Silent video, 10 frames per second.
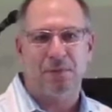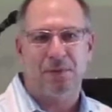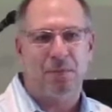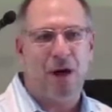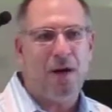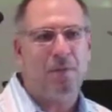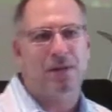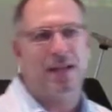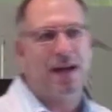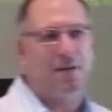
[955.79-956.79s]
But the problem
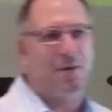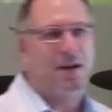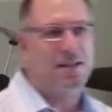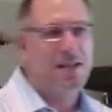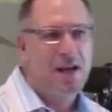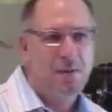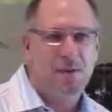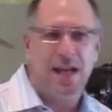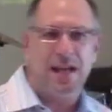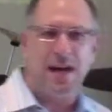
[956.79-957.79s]
with that was
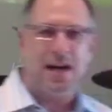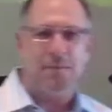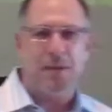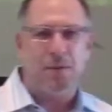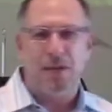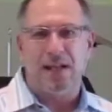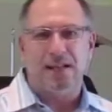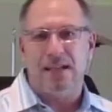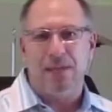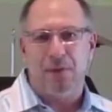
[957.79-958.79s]
when they got up, they were like
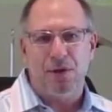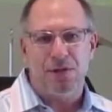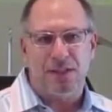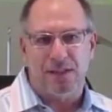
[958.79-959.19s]
the same person.